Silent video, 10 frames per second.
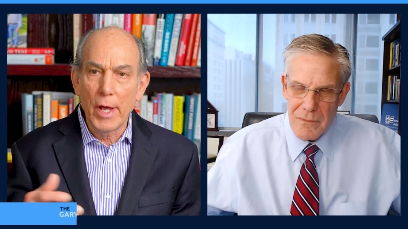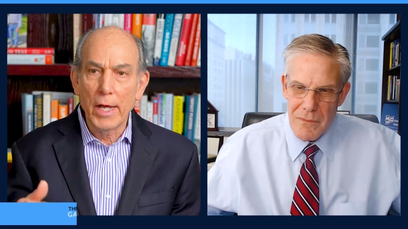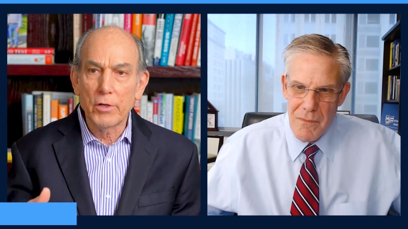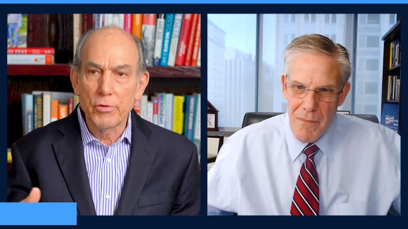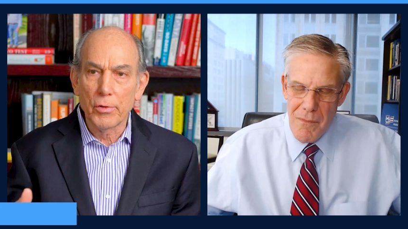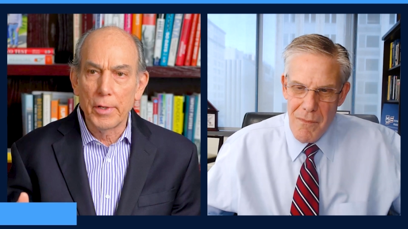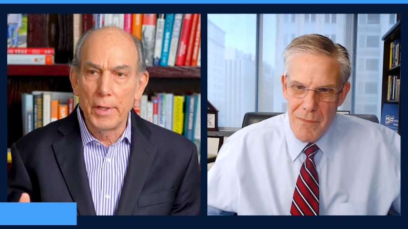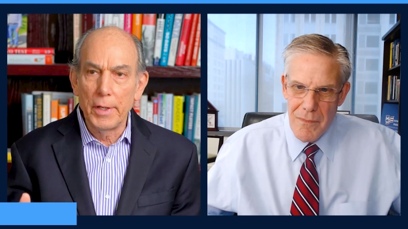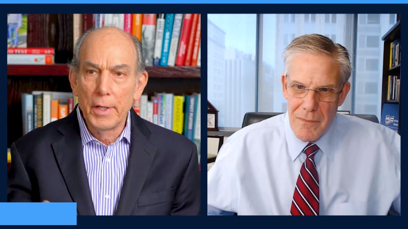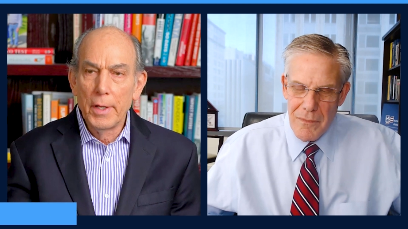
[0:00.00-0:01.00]

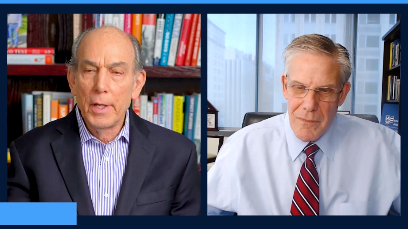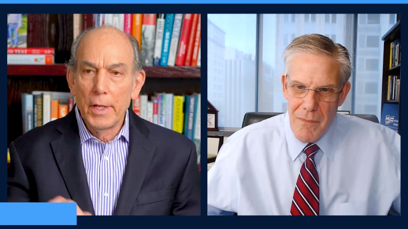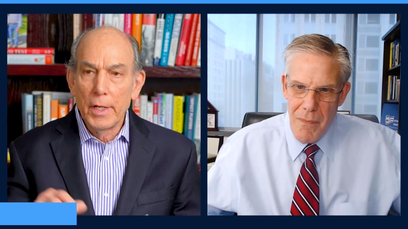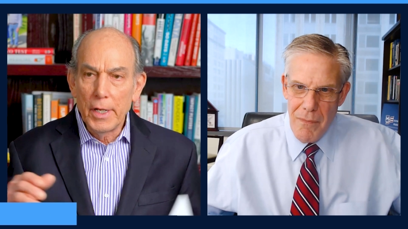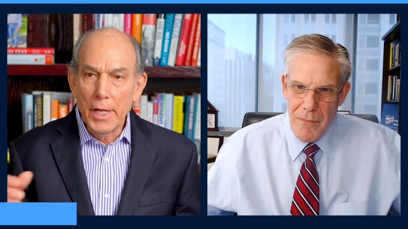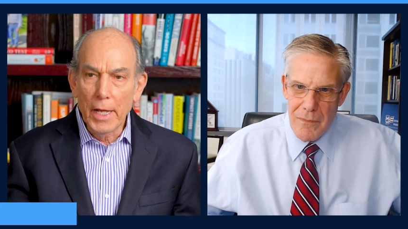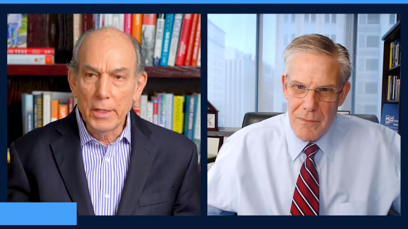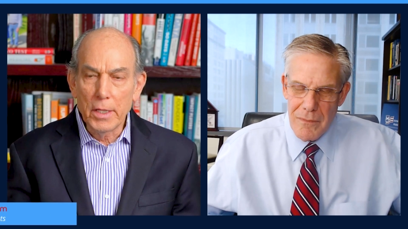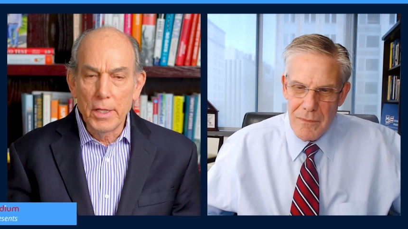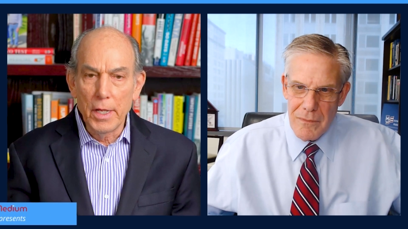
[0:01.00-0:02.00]
Speaker 1: actually get
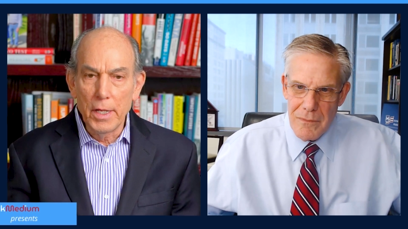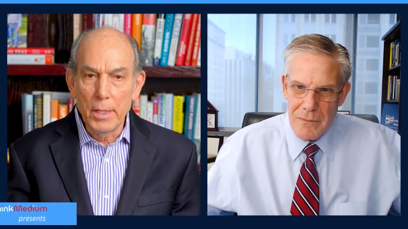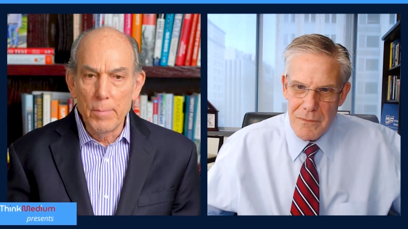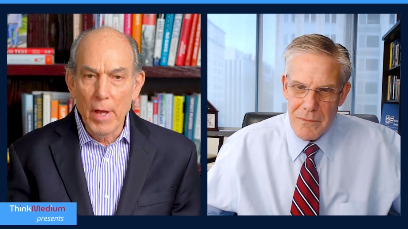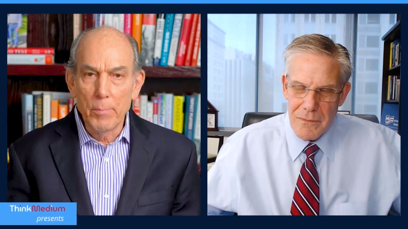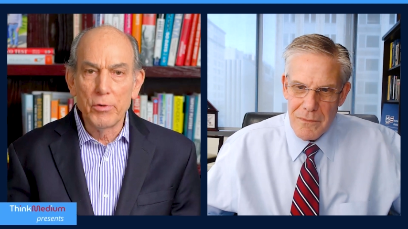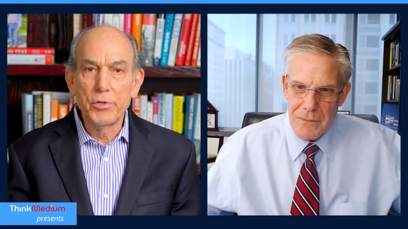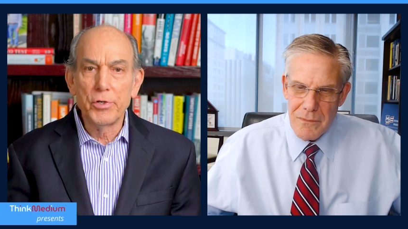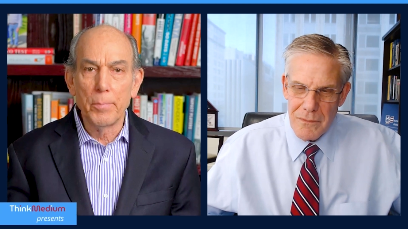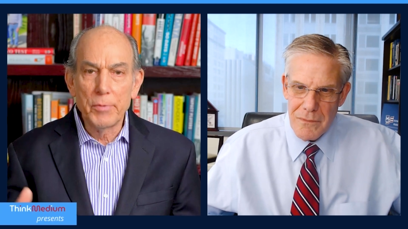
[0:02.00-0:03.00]
the
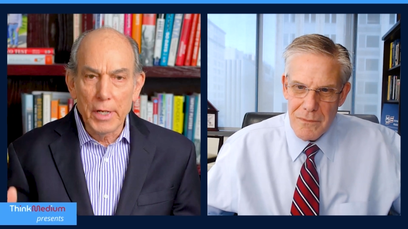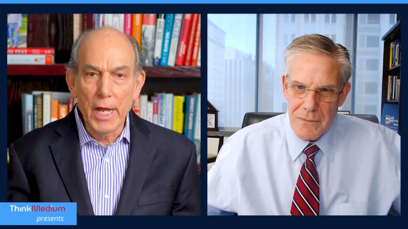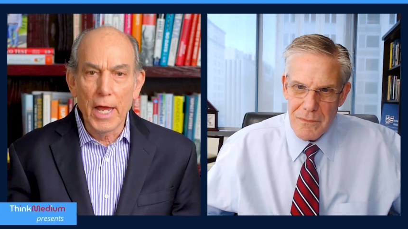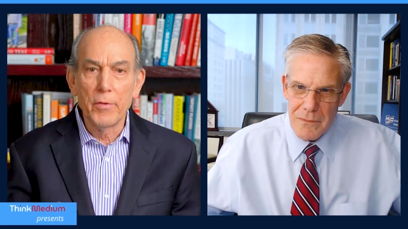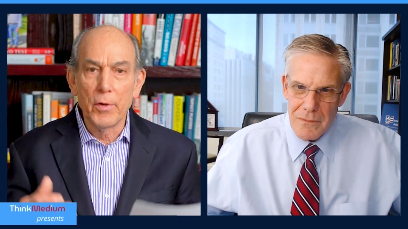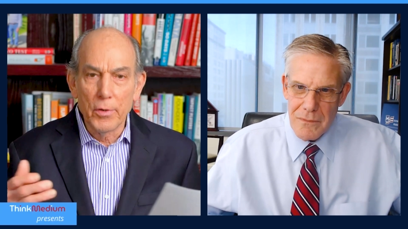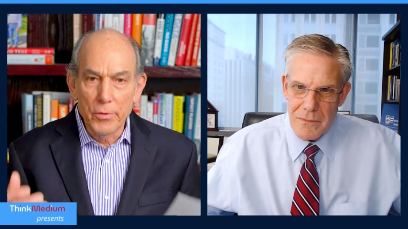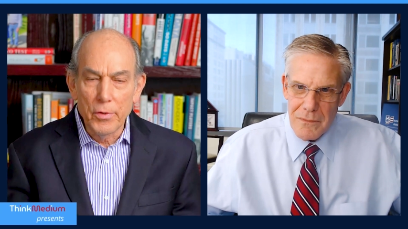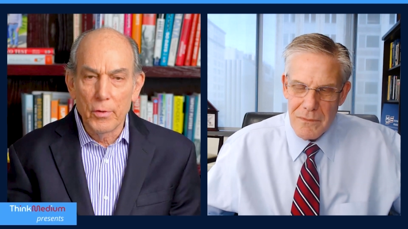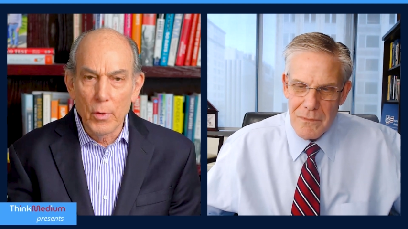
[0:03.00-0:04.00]
membership together
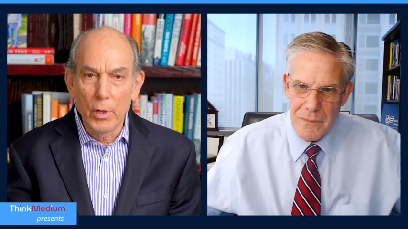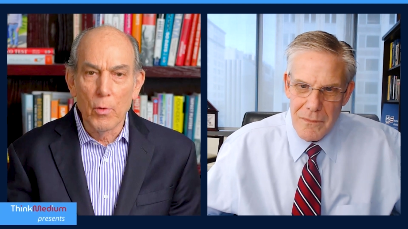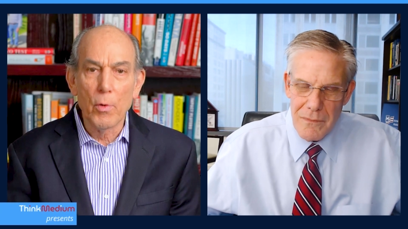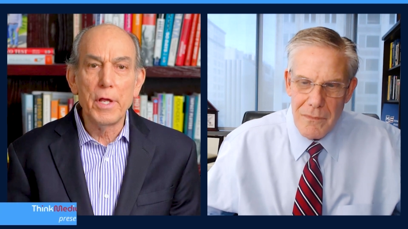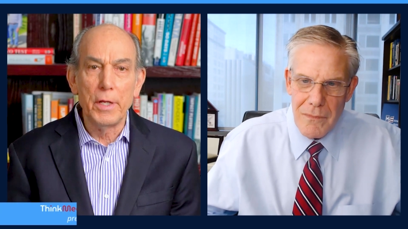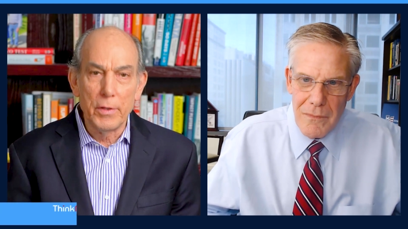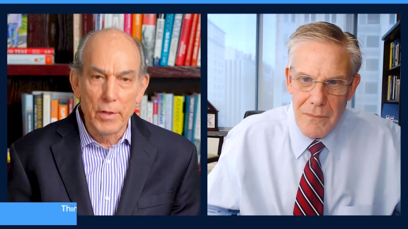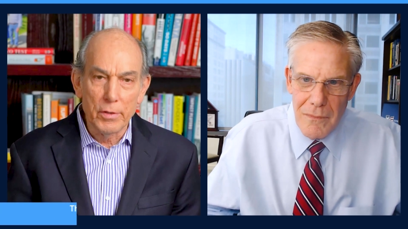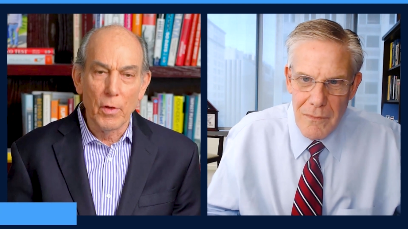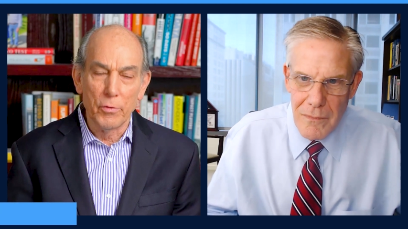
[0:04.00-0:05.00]
to agree
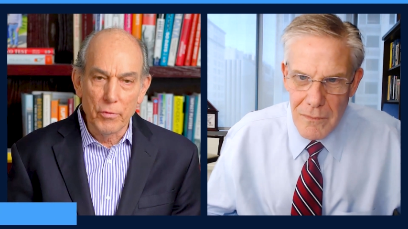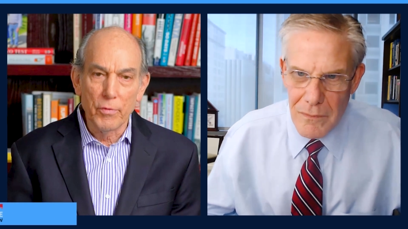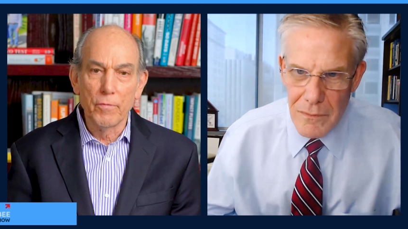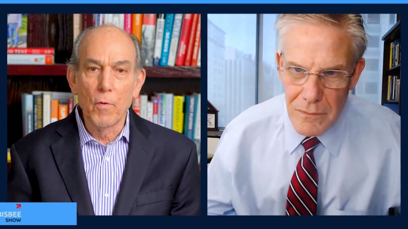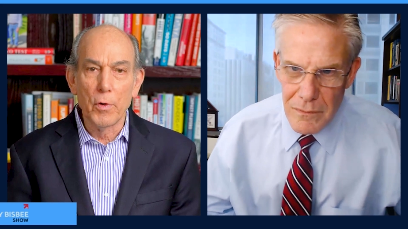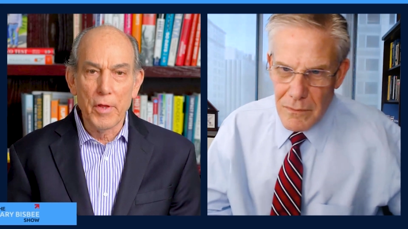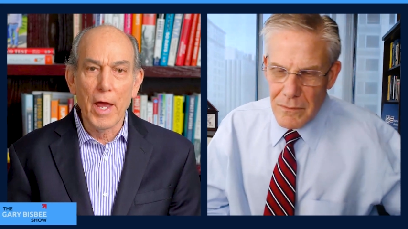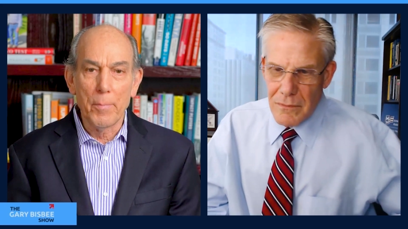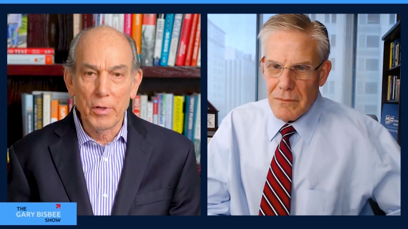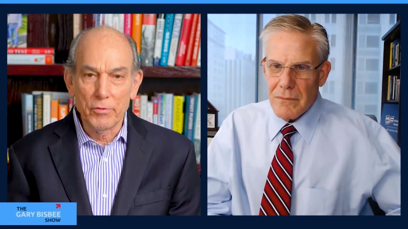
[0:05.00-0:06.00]
that those are the four
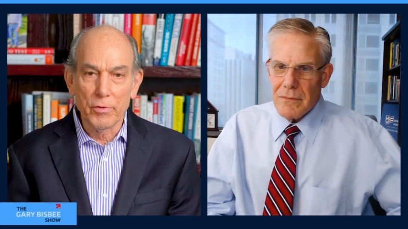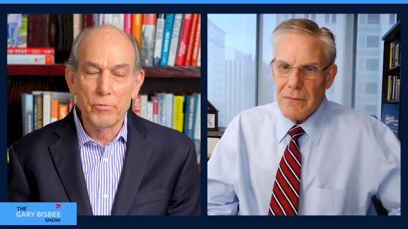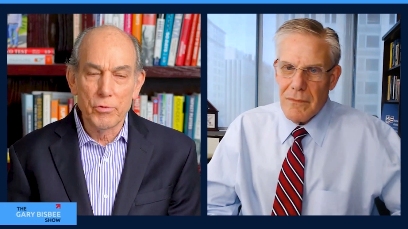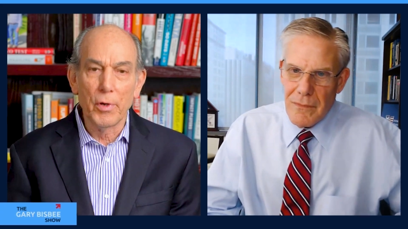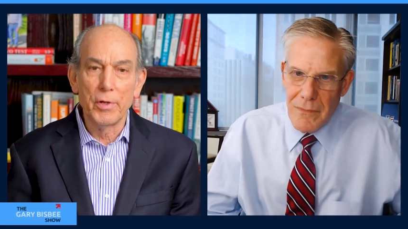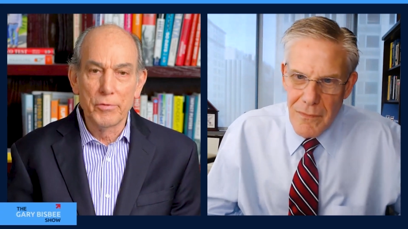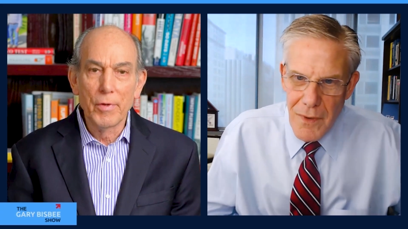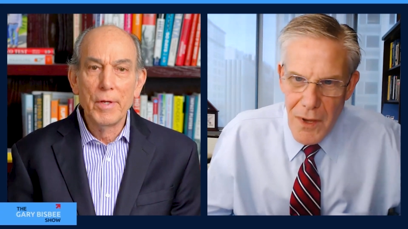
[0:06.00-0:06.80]
topics of choice?